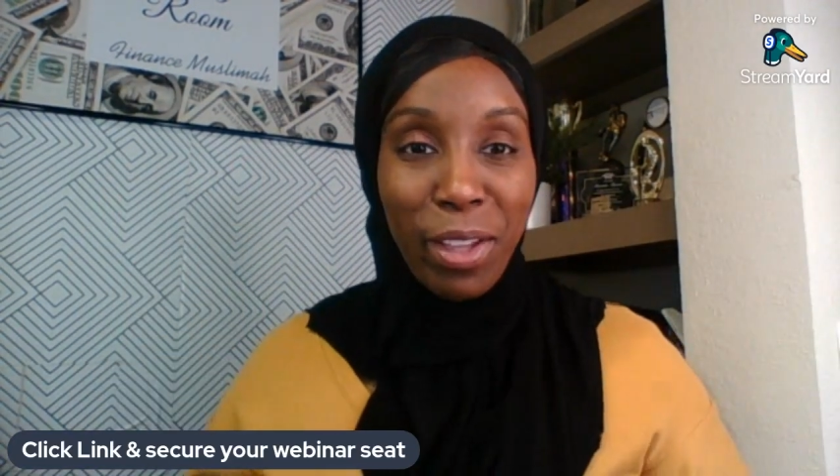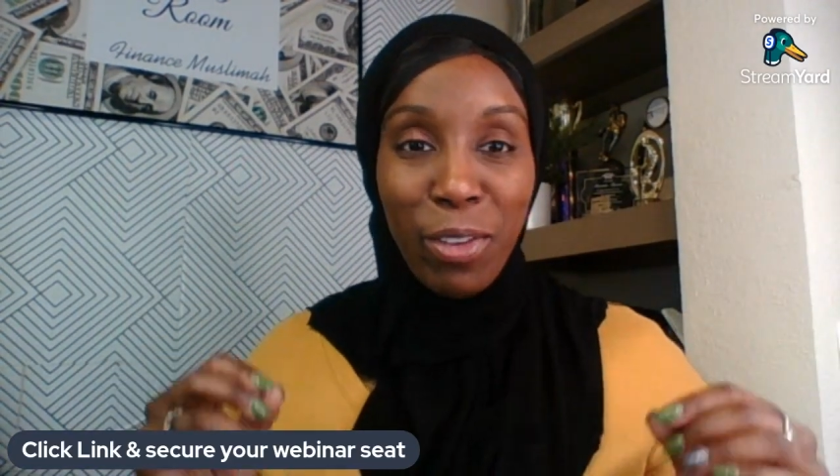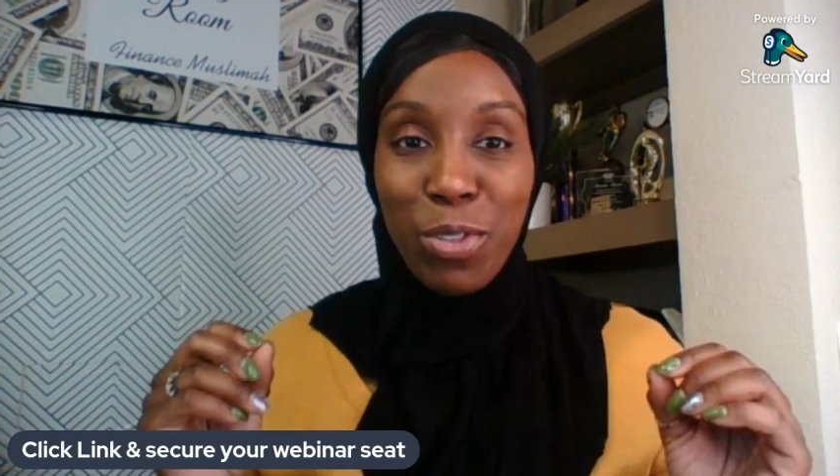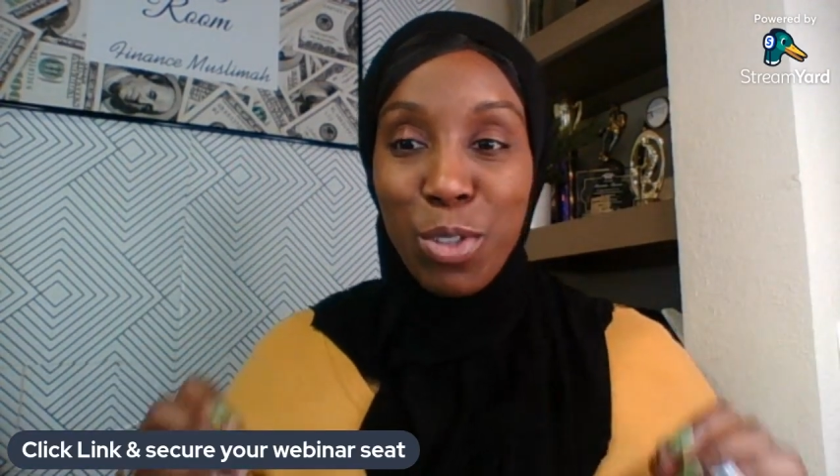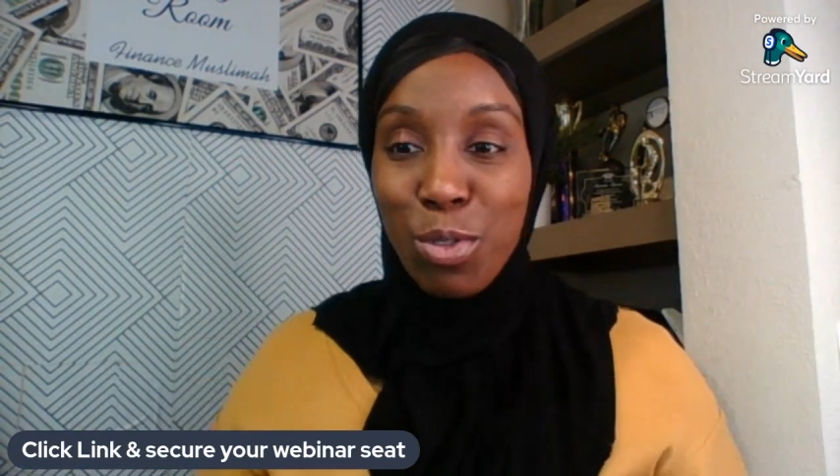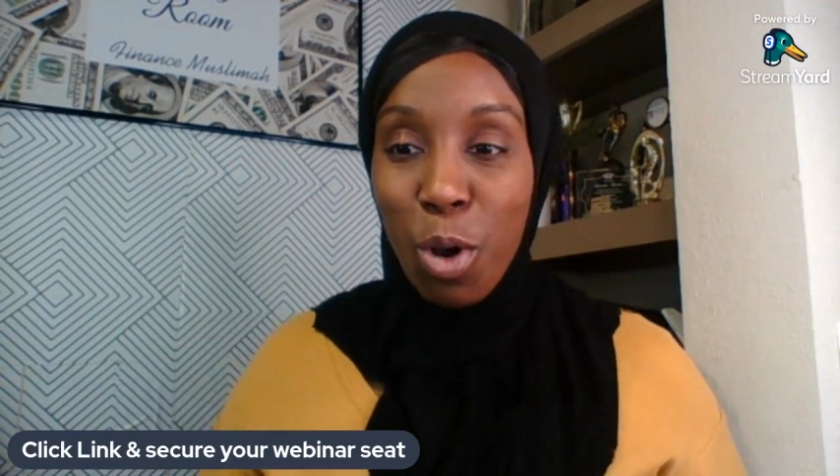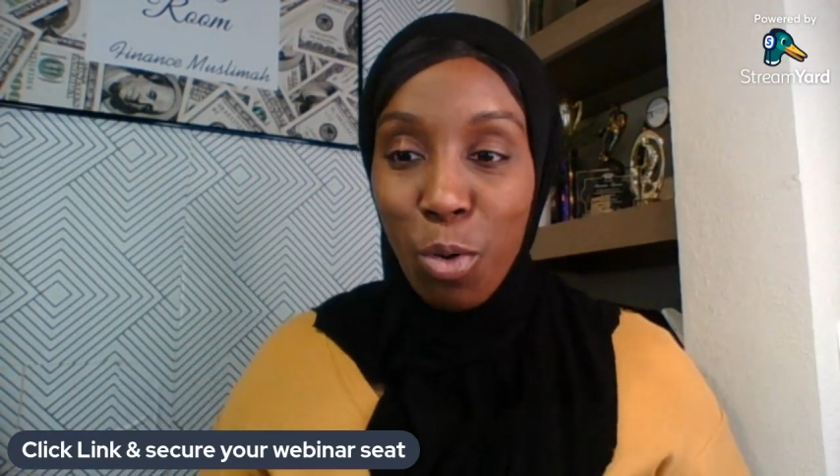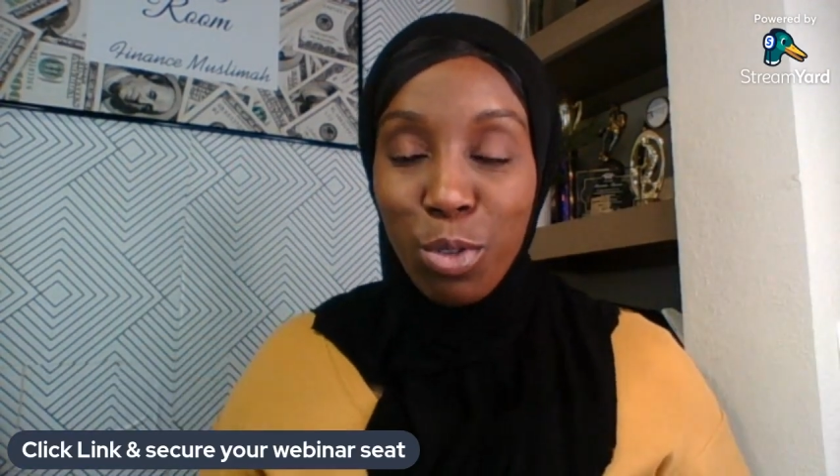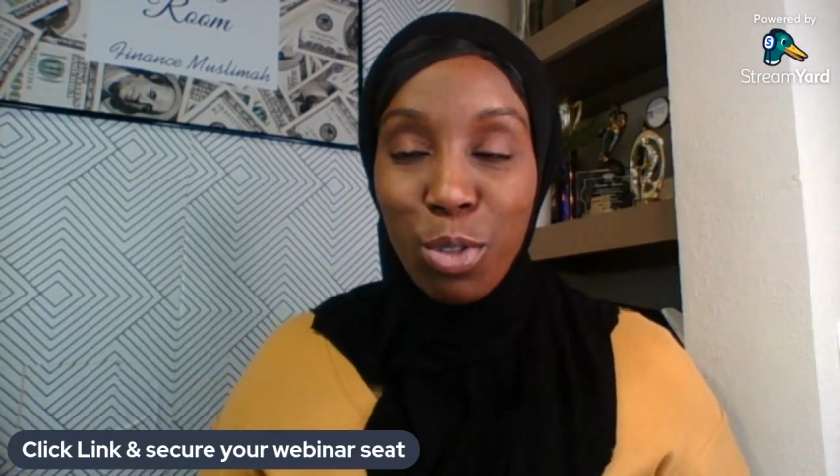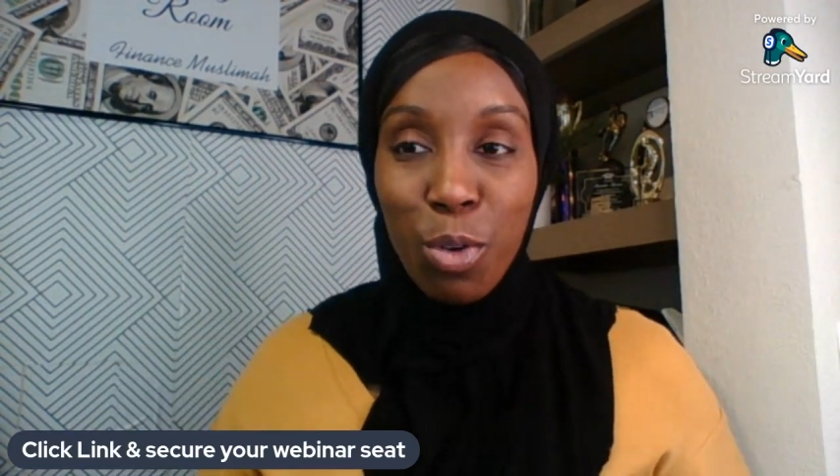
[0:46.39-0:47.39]
if you
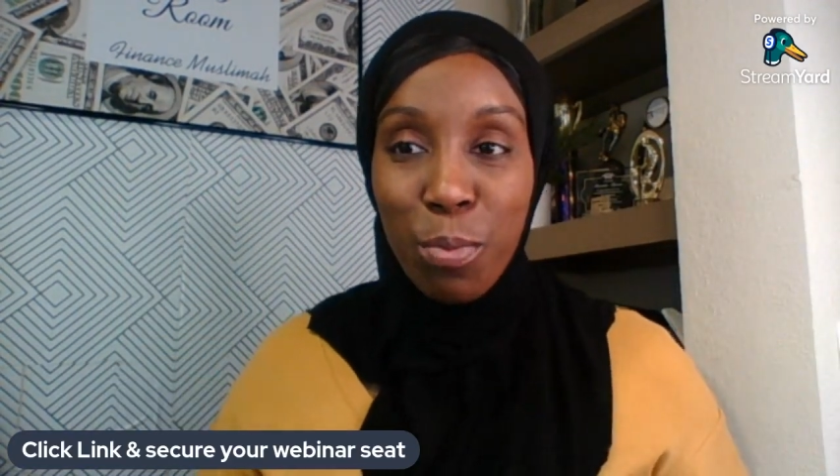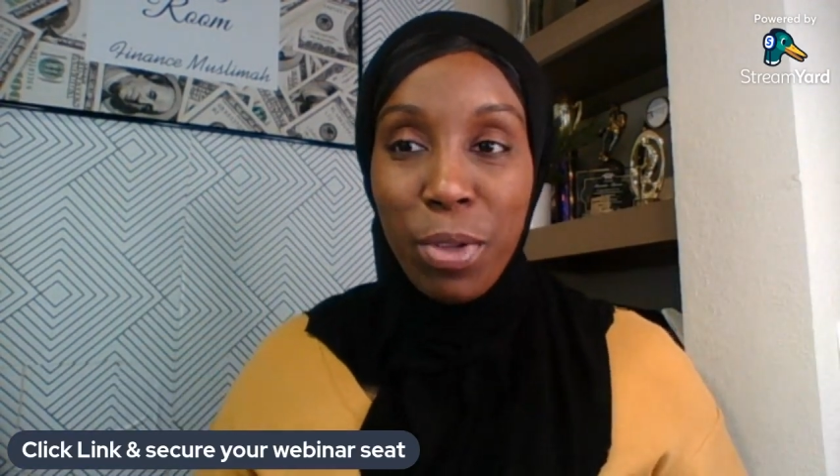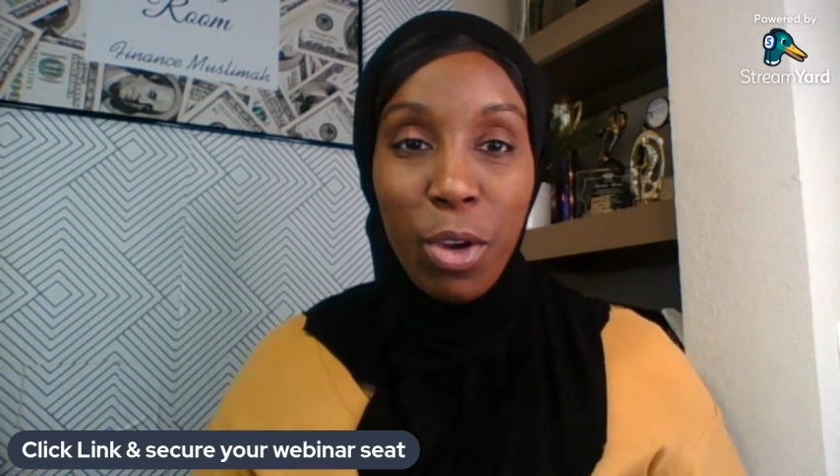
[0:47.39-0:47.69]
don't know me,